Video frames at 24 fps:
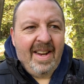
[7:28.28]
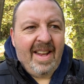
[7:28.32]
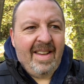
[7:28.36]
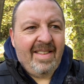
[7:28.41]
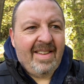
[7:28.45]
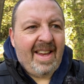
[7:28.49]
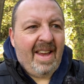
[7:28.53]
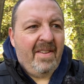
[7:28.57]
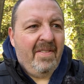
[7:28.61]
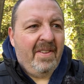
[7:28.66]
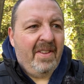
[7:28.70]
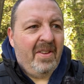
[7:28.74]

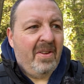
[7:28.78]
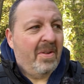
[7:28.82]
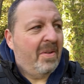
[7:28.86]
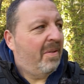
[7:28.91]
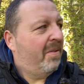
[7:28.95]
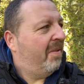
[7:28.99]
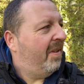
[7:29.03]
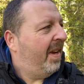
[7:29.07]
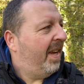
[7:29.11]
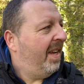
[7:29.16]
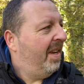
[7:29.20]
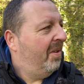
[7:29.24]
Landscape
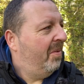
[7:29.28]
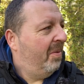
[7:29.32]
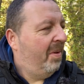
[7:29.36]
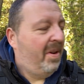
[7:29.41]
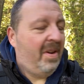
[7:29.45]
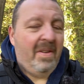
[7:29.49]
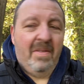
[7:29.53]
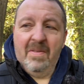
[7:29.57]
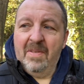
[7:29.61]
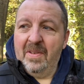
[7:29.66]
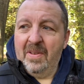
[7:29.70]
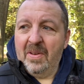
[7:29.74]
photography,
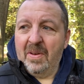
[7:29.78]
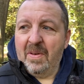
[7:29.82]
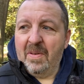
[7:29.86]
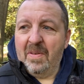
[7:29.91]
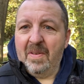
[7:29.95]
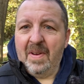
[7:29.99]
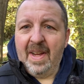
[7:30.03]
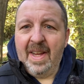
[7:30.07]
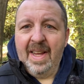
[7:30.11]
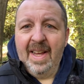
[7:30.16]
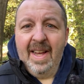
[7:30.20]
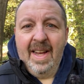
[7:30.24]
woodland
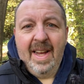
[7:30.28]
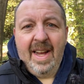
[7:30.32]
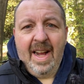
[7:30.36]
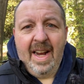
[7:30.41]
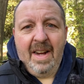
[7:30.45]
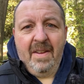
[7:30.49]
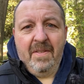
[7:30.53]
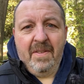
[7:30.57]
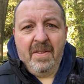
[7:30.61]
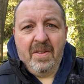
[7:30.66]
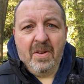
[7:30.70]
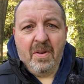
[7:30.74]
photography,
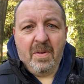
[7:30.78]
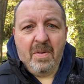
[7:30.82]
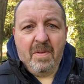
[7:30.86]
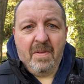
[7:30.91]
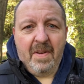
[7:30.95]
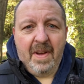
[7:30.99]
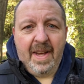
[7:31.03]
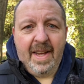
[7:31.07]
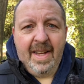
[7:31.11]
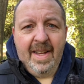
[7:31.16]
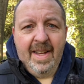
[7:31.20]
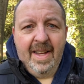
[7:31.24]
any
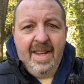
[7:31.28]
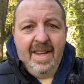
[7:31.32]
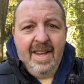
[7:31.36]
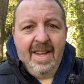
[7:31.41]
photography,